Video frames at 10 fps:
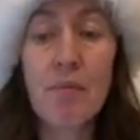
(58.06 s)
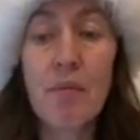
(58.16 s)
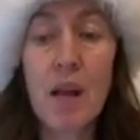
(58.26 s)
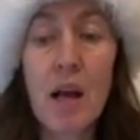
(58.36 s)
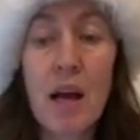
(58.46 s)

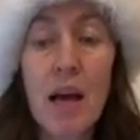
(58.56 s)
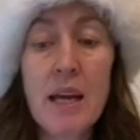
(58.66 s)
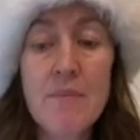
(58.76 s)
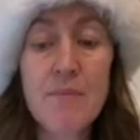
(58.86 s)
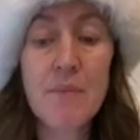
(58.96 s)
Okay,
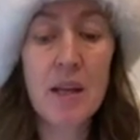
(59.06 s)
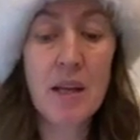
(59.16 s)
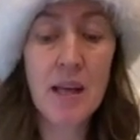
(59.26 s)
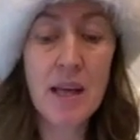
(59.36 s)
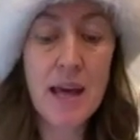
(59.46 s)

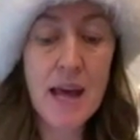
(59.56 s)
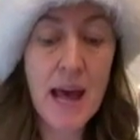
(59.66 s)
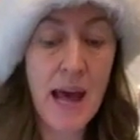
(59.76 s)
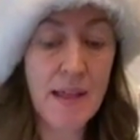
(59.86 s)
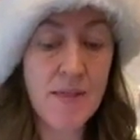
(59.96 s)

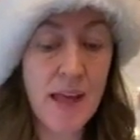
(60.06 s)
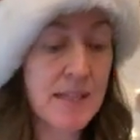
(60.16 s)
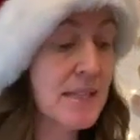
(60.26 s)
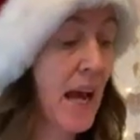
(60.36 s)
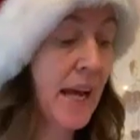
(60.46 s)
and then
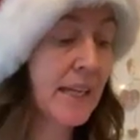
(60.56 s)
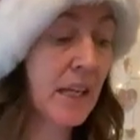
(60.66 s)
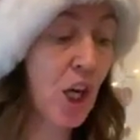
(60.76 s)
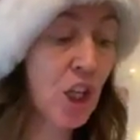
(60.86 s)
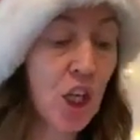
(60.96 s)

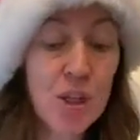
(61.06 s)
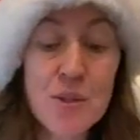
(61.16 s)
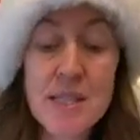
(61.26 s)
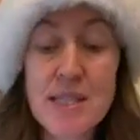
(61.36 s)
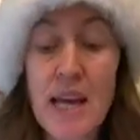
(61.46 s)
take a glue
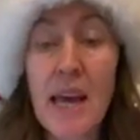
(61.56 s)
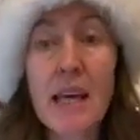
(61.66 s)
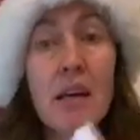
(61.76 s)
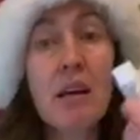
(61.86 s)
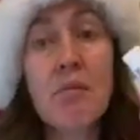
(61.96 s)

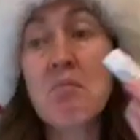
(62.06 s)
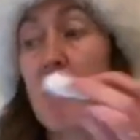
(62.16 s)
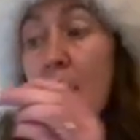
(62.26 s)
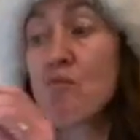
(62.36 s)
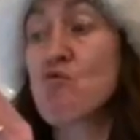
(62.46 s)
stick
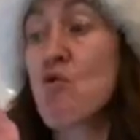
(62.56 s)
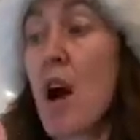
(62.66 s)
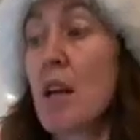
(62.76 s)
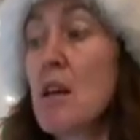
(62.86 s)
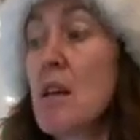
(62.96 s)
and
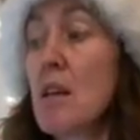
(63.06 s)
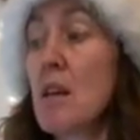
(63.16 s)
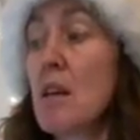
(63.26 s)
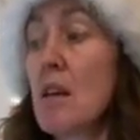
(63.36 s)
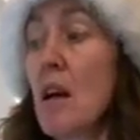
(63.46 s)
run
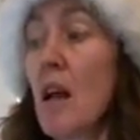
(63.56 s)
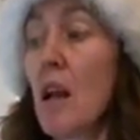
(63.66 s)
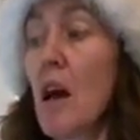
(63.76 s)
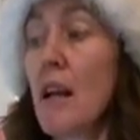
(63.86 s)
a line